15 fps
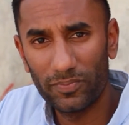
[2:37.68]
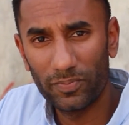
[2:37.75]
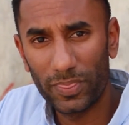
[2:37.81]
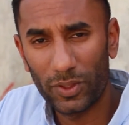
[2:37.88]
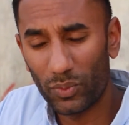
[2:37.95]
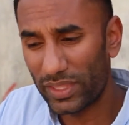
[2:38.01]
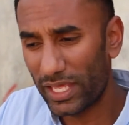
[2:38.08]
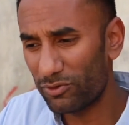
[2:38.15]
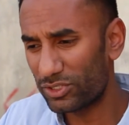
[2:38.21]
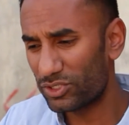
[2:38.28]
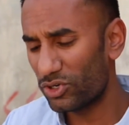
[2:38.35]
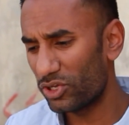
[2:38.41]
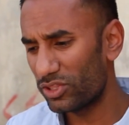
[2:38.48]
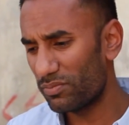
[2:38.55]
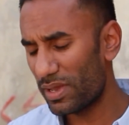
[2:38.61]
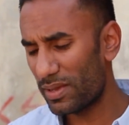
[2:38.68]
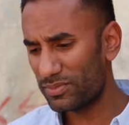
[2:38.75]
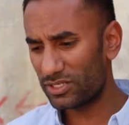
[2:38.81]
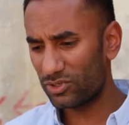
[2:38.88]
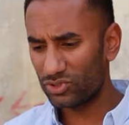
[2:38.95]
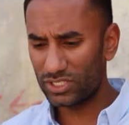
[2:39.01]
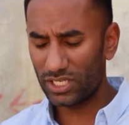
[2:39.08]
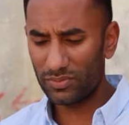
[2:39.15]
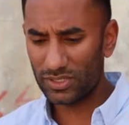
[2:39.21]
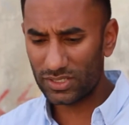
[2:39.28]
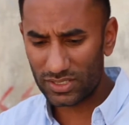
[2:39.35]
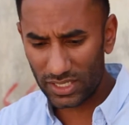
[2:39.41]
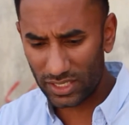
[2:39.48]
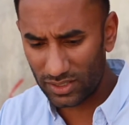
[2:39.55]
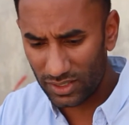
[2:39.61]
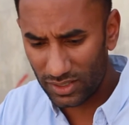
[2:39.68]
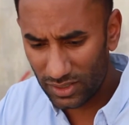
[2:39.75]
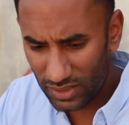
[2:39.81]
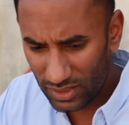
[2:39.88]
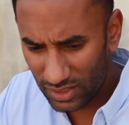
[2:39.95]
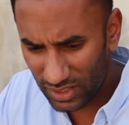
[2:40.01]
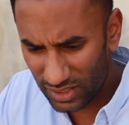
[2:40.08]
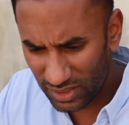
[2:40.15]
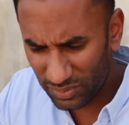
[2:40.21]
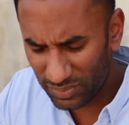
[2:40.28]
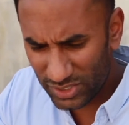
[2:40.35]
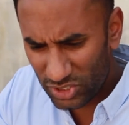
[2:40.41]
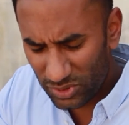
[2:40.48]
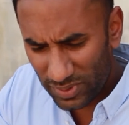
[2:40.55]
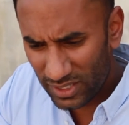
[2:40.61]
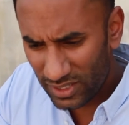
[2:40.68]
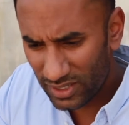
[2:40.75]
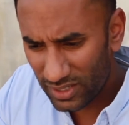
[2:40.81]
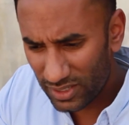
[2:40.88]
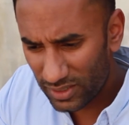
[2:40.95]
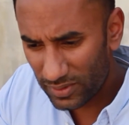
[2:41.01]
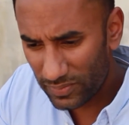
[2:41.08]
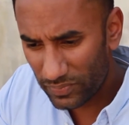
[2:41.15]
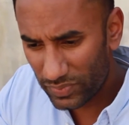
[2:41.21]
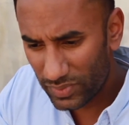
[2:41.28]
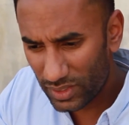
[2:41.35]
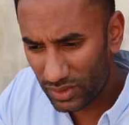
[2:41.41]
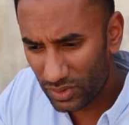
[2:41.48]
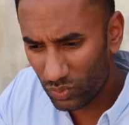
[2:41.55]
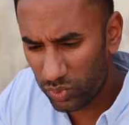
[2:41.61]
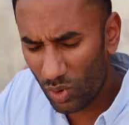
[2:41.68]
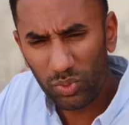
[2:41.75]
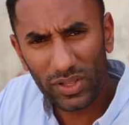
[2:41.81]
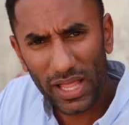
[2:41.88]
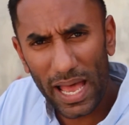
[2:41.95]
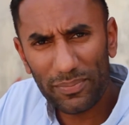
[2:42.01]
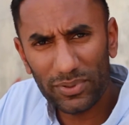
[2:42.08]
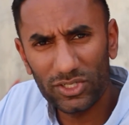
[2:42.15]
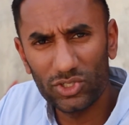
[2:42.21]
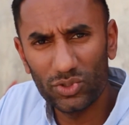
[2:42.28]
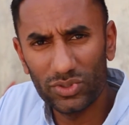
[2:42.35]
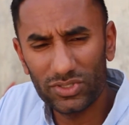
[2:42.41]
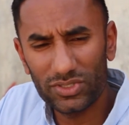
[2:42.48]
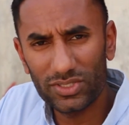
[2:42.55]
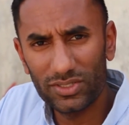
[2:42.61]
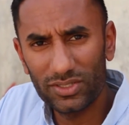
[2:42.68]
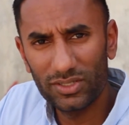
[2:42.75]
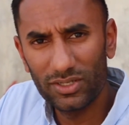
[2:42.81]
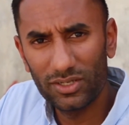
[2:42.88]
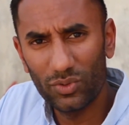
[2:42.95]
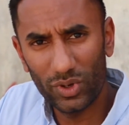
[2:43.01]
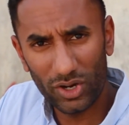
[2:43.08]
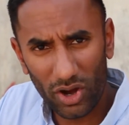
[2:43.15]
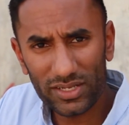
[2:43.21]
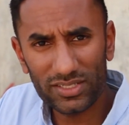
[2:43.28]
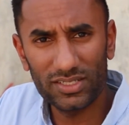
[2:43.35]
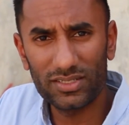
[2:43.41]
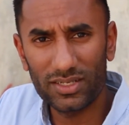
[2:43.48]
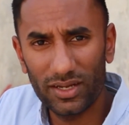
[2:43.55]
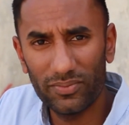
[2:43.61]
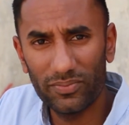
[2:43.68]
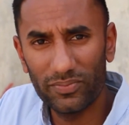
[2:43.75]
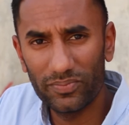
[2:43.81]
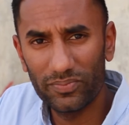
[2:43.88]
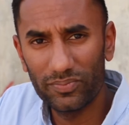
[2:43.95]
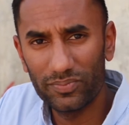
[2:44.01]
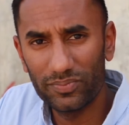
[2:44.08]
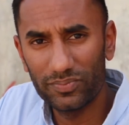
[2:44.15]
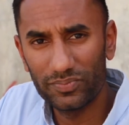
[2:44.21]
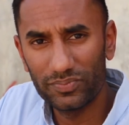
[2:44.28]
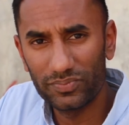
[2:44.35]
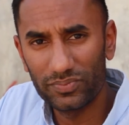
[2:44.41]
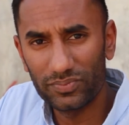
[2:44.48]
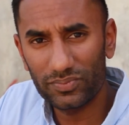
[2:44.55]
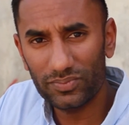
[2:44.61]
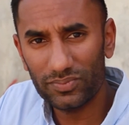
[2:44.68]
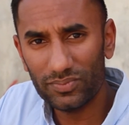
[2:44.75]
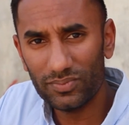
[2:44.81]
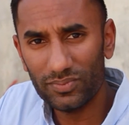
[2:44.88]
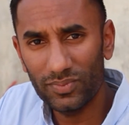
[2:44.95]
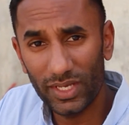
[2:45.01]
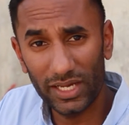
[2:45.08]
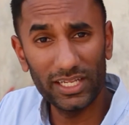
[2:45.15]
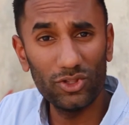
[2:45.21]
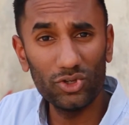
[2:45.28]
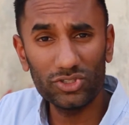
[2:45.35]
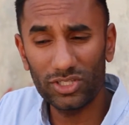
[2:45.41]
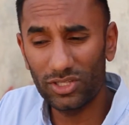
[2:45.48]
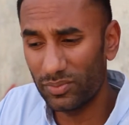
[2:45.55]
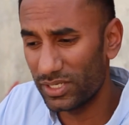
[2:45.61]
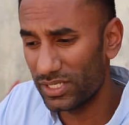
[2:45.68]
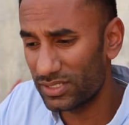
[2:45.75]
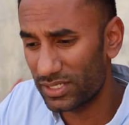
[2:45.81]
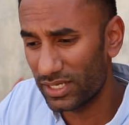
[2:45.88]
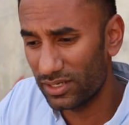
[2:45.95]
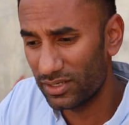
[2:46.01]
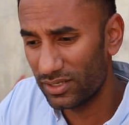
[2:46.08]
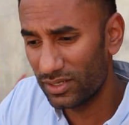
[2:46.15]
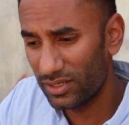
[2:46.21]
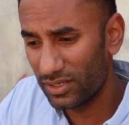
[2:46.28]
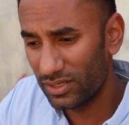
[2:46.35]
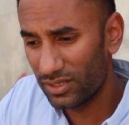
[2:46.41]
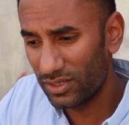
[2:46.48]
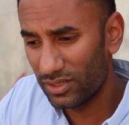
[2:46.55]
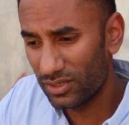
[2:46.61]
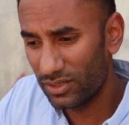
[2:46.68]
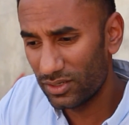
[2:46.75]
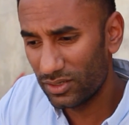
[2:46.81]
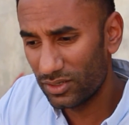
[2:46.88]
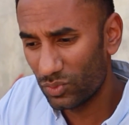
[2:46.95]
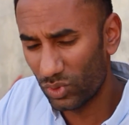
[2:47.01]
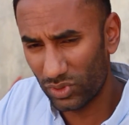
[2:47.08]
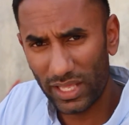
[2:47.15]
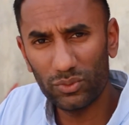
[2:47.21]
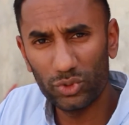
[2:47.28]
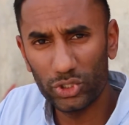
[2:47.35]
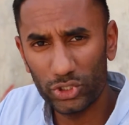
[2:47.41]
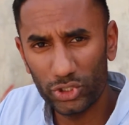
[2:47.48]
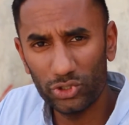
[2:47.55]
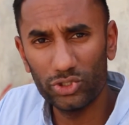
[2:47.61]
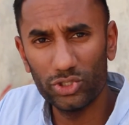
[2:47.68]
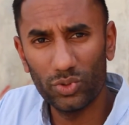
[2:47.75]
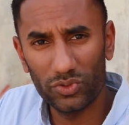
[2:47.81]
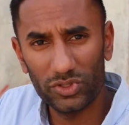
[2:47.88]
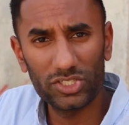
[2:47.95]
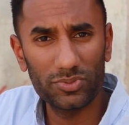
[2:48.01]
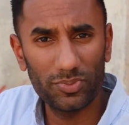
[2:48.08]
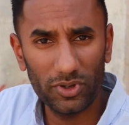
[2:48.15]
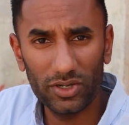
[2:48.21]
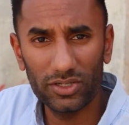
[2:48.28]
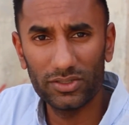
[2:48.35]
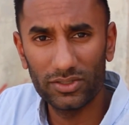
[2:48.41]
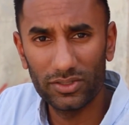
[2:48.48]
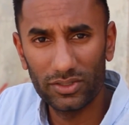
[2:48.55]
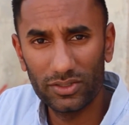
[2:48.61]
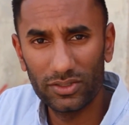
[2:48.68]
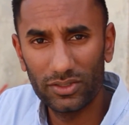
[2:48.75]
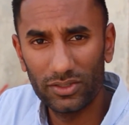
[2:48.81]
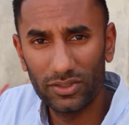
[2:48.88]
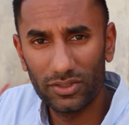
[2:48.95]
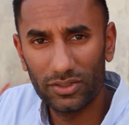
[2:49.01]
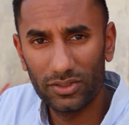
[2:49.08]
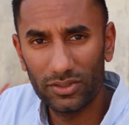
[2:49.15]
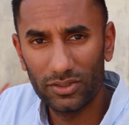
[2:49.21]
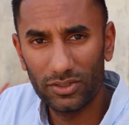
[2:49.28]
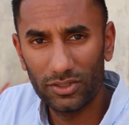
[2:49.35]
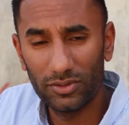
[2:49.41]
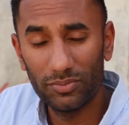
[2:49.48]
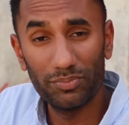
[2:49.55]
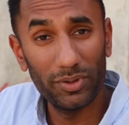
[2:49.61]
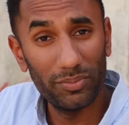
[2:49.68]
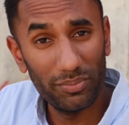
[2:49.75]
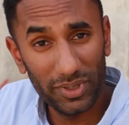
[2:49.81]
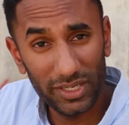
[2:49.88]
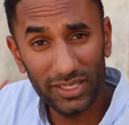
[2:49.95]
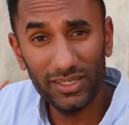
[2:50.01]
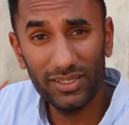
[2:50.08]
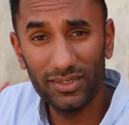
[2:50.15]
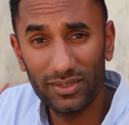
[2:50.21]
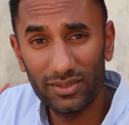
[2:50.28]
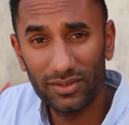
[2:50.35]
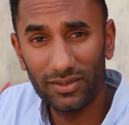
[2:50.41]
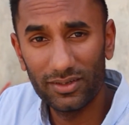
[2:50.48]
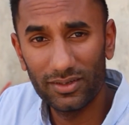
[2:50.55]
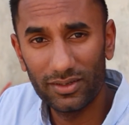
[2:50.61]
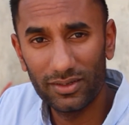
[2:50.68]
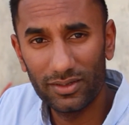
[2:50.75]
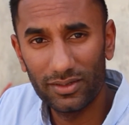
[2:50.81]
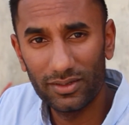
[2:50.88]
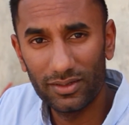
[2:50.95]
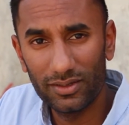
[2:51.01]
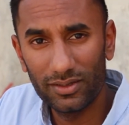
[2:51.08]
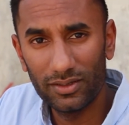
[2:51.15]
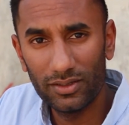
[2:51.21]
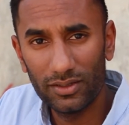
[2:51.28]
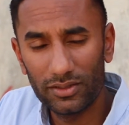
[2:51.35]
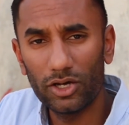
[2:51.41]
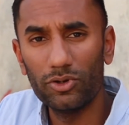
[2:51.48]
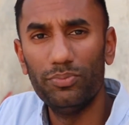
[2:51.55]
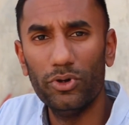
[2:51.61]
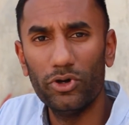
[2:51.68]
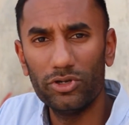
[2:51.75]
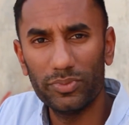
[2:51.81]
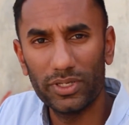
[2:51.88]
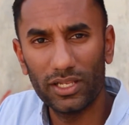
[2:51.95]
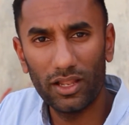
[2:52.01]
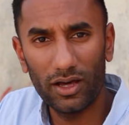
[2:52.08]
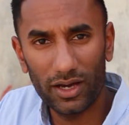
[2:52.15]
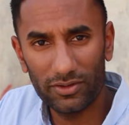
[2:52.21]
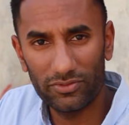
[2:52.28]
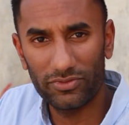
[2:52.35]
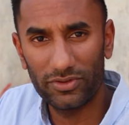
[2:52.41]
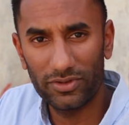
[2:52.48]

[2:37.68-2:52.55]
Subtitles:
When they returned, the members looked at him and said, "Bishop, what will happen to us when ISIS come?" And he looked at them and he said, "Well, they will shoot you on the spot. But me, they'd burn me alive.